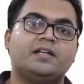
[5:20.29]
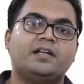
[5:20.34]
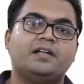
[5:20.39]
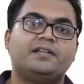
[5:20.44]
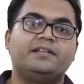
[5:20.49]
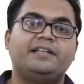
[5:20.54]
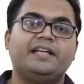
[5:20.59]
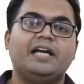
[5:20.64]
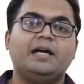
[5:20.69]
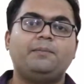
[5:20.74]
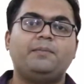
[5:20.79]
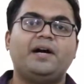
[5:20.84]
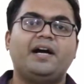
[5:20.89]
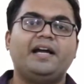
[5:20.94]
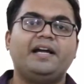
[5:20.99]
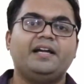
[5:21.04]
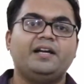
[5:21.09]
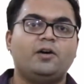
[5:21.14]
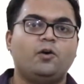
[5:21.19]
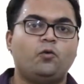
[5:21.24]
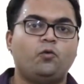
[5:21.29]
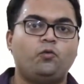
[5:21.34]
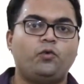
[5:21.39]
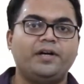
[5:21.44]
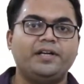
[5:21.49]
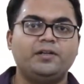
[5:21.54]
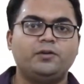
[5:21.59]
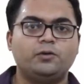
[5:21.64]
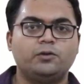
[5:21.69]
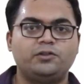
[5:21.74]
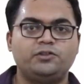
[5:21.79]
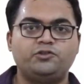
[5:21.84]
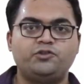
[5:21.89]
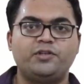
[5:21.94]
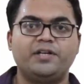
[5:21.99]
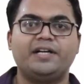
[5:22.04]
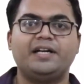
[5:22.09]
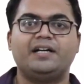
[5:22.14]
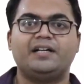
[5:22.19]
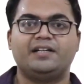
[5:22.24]
Thereby, one could
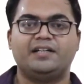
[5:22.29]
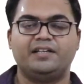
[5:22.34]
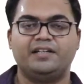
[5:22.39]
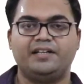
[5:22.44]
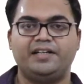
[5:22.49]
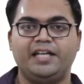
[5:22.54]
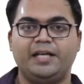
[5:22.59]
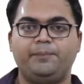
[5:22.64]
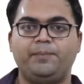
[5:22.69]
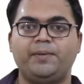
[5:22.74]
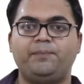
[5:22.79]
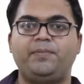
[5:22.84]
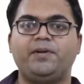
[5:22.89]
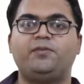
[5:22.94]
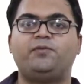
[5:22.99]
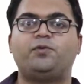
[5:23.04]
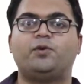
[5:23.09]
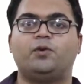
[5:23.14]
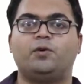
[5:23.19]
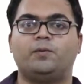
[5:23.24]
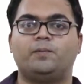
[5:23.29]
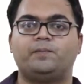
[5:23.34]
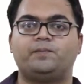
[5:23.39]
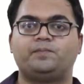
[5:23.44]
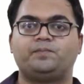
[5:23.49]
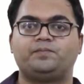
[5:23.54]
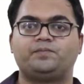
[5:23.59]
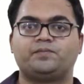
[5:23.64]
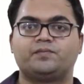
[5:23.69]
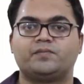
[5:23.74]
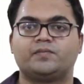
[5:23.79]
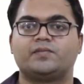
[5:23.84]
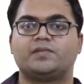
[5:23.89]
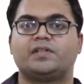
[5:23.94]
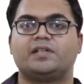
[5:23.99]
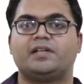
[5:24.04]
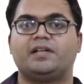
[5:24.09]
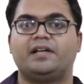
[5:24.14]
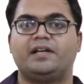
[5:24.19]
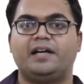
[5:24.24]
trigger DPP4
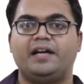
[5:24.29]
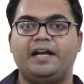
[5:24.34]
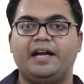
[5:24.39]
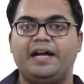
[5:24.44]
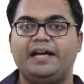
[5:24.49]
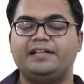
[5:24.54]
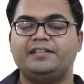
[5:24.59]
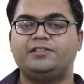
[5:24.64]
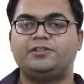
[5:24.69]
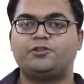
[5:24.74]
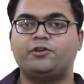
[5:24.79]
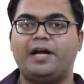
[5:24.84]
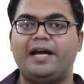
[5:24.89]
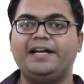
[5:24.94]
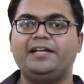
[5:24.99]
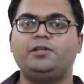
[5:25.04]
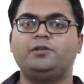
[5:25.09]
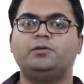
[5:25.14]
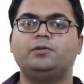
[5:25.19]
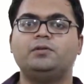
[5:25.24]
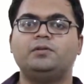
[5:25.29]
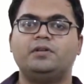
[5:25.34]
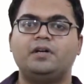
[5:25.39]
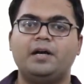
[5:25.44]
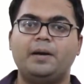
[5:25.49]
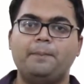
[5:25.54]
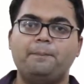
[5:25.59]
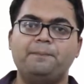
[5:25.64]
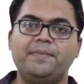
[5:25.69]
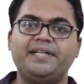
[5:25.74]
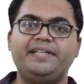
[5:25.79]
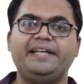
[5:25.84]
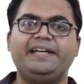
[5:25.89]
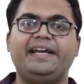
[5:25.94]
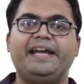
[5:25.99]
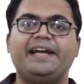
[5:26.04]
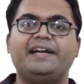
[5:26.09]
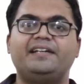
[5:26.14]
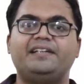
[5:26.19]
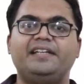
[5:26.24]
and try to
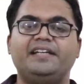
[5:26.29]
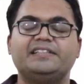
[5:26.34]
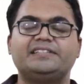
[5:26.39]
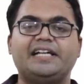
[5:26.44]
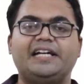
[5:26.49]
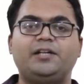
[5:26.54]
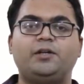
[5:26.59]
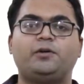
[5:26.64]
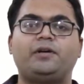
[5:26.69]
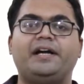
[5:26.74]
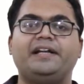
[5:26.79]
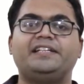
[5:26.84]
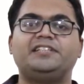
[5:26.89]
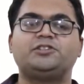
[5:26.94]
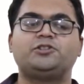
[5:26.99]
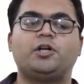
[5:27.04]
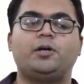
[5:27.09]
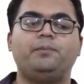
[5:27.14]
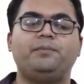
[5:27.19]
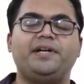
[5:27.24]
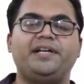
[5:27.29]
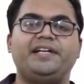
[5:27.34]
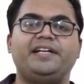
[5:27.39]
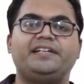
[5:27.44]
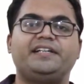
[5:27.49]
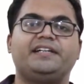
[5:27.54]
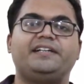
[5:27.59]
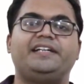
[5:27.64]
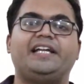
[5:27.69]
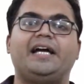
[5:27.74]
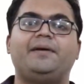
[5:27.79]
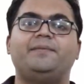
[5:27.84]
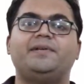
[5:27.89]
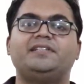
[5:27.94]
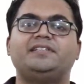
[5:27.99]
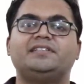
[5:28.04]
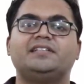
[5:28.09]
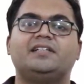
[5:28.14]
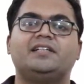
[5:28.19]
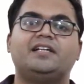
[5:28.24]
mitigate the cytokine storm mediated
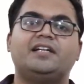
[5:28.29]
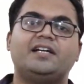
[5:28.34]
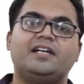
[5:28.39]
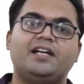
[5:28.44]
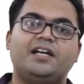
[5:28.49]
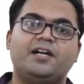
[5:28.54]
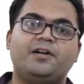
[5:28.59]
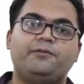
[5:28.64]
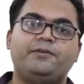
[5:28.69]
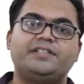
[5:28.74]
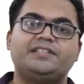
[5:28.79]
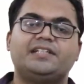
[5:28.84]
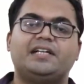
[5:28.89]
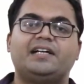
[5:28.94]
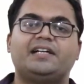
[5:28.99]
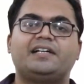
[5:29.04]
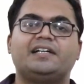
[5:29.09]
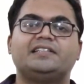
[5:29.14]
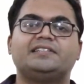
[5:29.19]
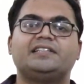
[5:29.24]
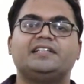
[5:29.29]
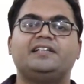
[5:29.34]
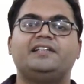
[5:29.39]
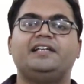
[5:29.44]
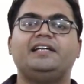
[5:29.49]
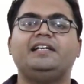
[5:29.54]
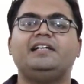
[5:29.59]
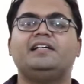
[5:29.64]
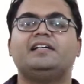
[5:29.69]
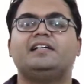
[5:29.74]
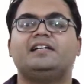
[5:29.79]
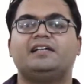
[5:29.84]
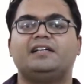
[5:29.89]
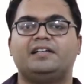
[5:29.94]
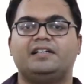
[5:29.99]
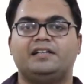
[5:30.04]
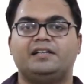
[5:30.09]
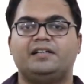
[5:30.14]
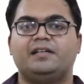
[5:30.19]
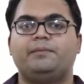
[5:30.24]
damage which occurs in the
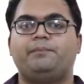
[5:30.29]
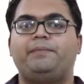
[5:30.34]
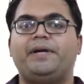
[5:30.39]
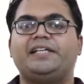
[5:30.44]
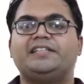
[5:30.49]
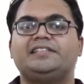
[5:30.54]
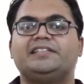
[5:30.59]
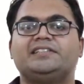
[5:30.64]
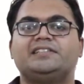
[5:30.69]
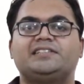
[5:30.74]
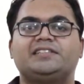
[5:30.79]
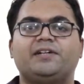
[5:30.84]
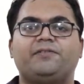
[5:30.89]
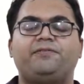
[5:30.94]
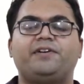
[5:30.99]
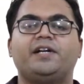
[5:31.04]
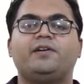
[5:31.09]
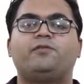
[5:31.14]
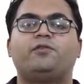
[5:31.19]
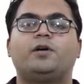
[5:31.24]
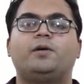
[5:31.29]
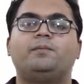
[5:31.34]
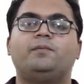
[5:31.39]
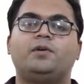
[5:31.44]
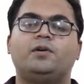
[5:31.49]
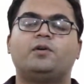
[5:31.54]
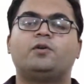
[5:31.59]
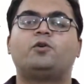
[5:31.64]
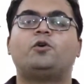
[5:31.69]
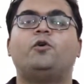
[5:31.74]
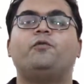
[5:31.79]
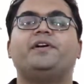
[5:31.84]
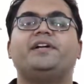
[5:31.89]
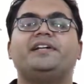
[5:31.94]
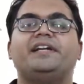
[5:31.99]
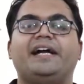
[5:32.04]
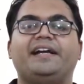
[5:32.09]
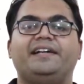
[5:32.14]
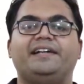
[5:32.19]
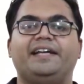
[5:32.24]
patients suffering from
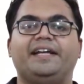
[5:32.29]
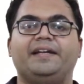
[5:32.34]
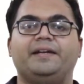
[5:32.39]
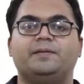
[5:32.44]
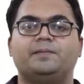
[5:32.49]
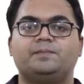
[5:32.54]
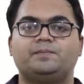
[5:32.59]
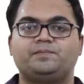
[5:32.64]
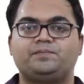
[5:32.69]
COVID-19.